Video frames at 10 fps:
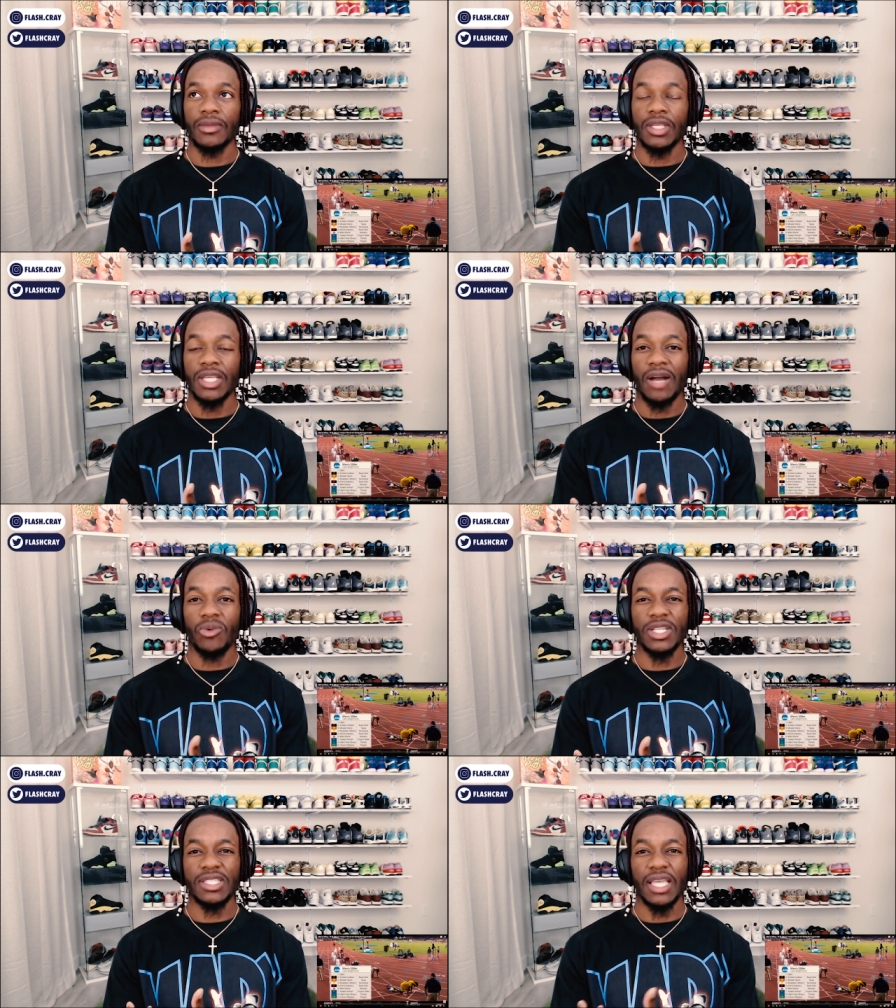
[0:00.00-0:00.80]
I
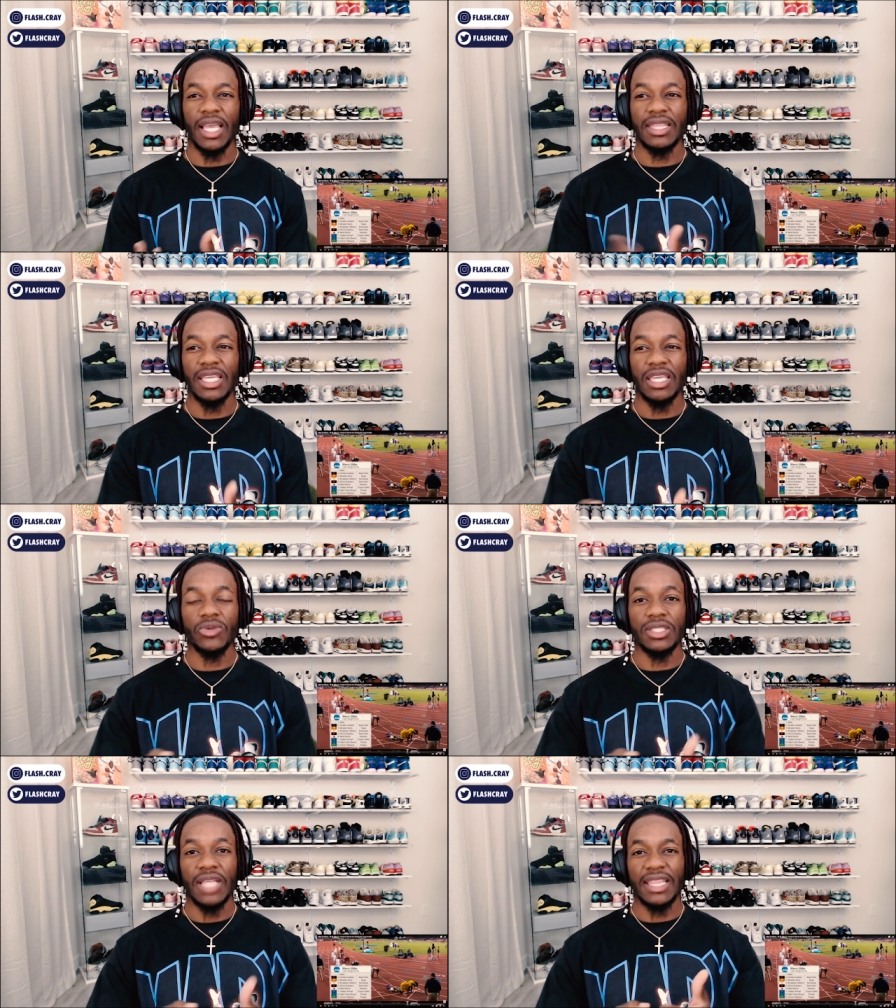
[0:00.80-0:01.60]
think it
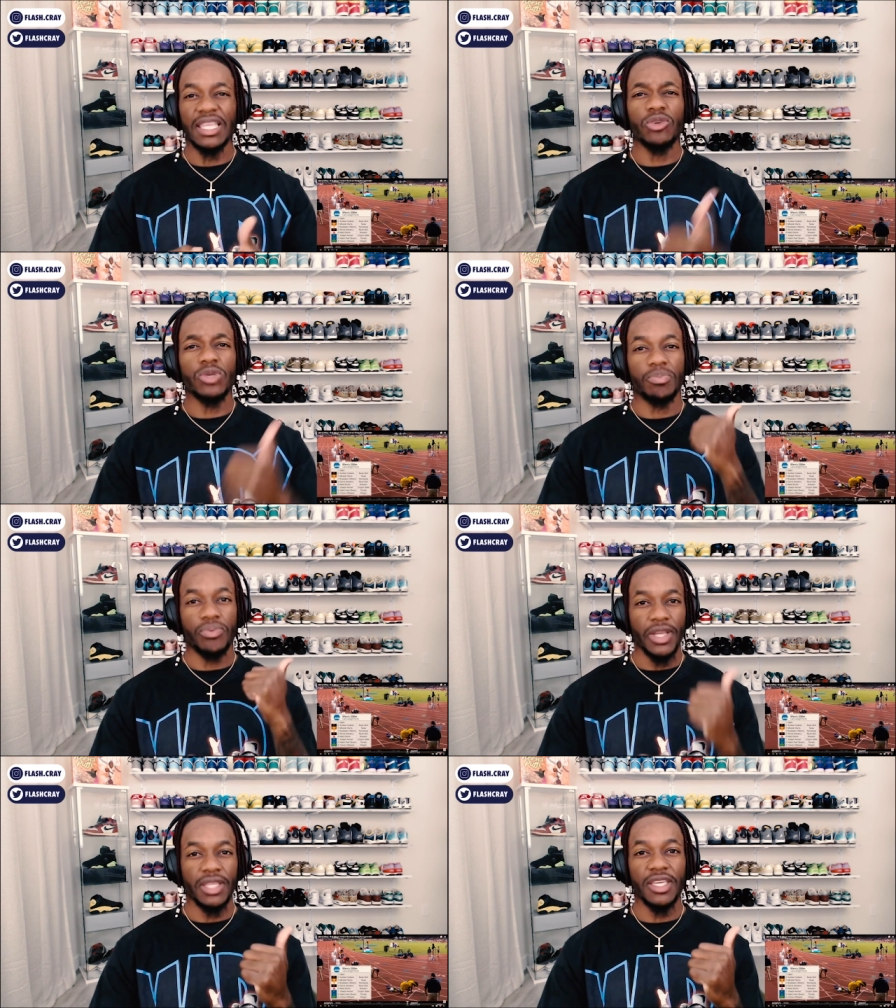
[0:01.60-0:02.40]
was
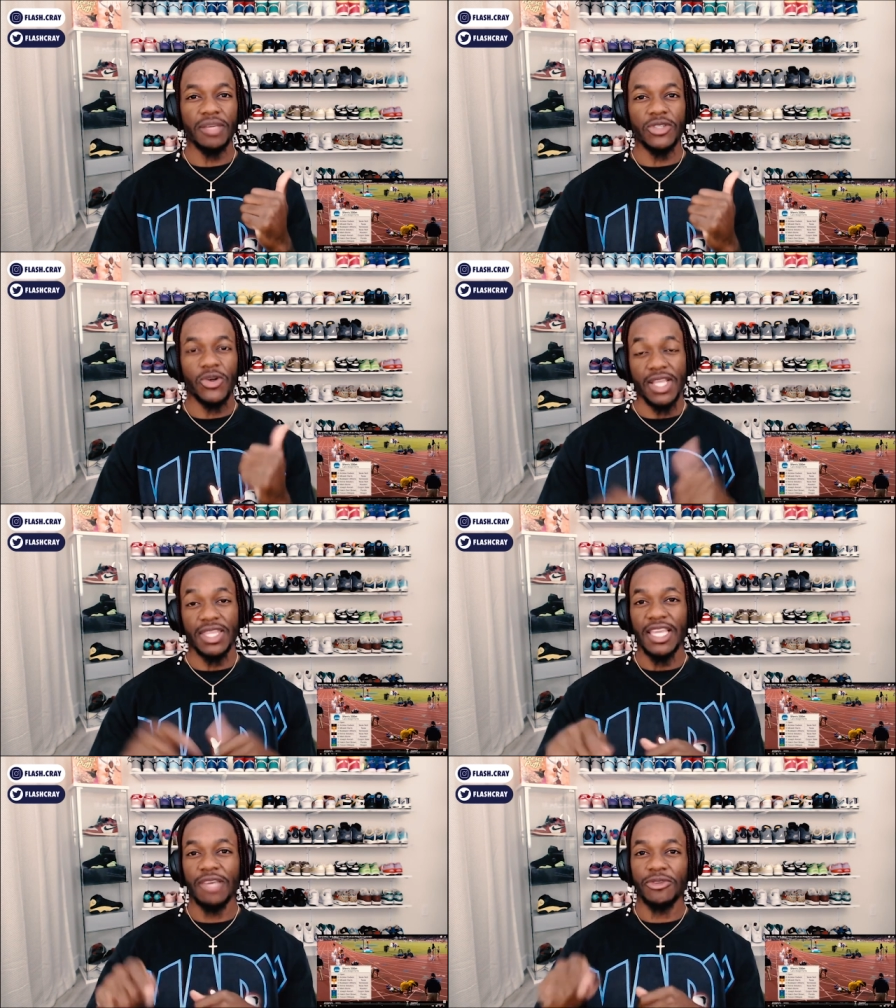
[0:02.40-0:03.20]
prelims or I
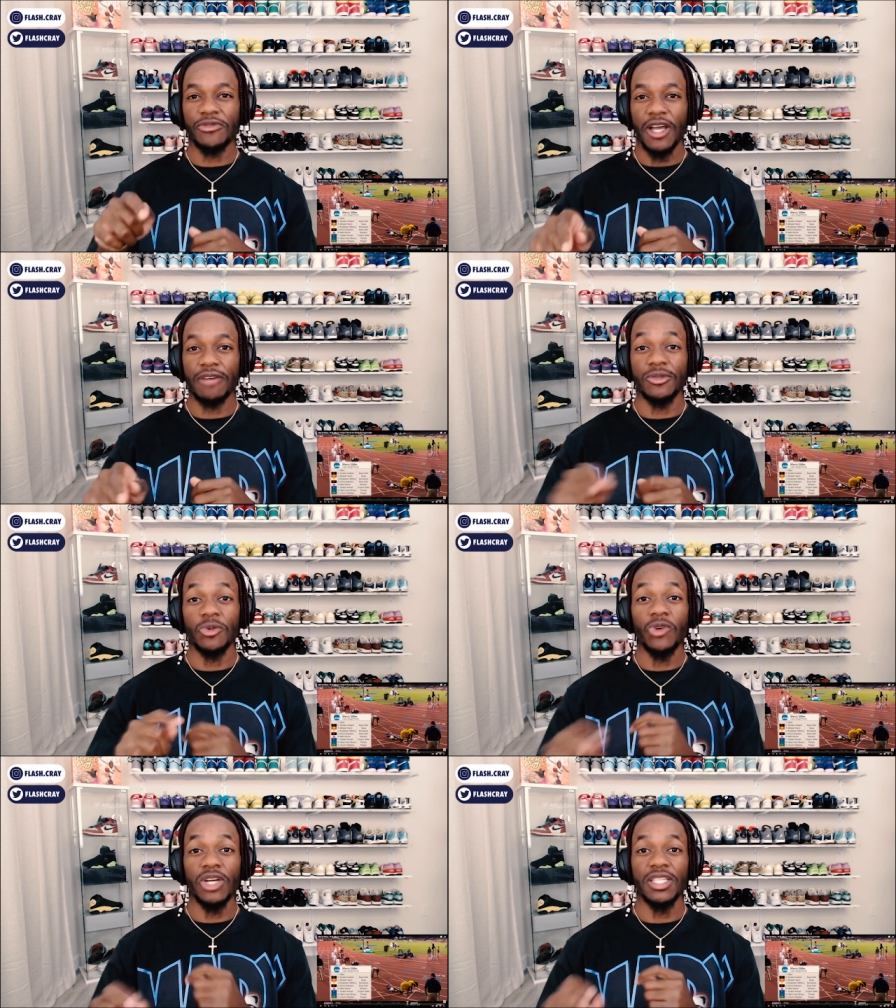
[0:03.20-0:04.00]
think it was finals.
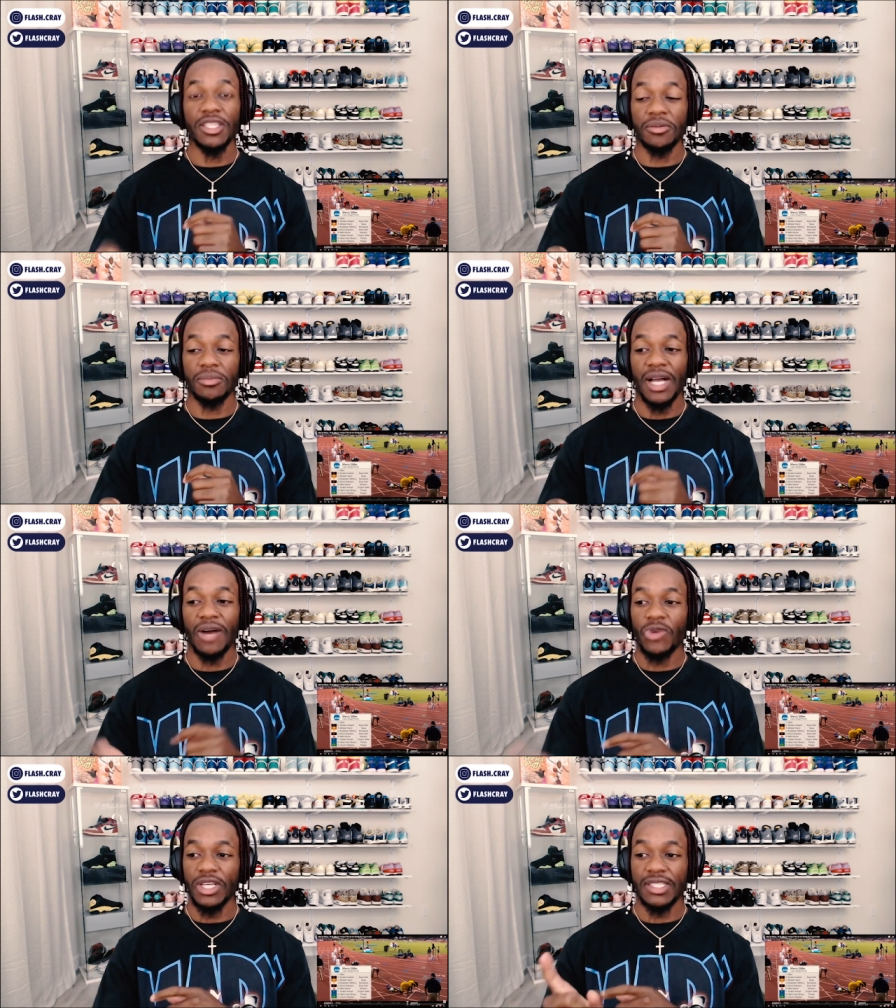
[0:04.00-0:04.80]
One of them. I
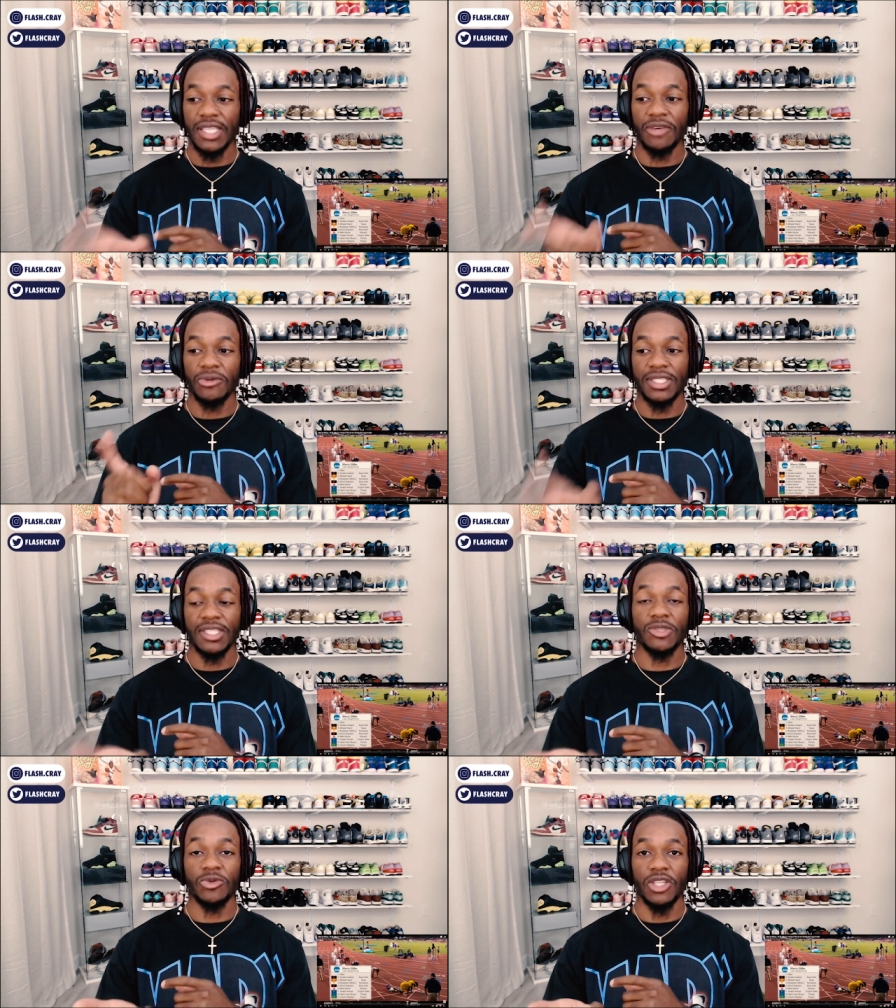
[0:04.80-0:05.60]
want to say it was
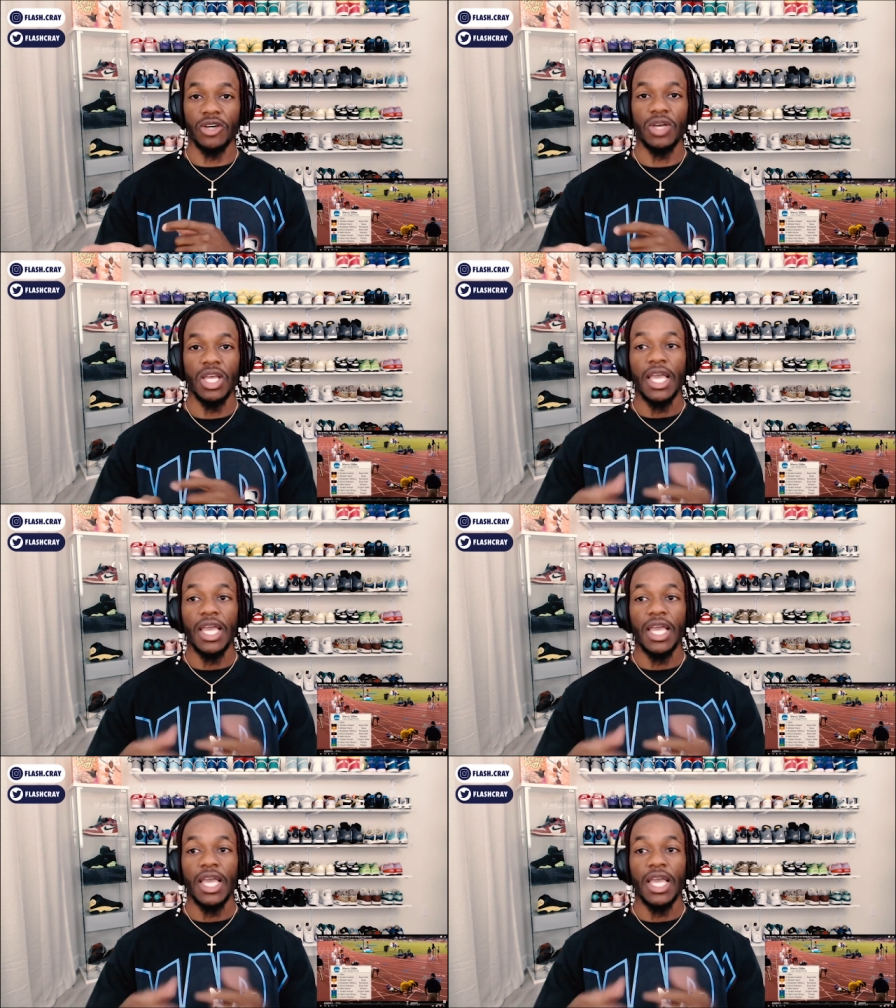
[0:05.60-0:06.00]
this one though.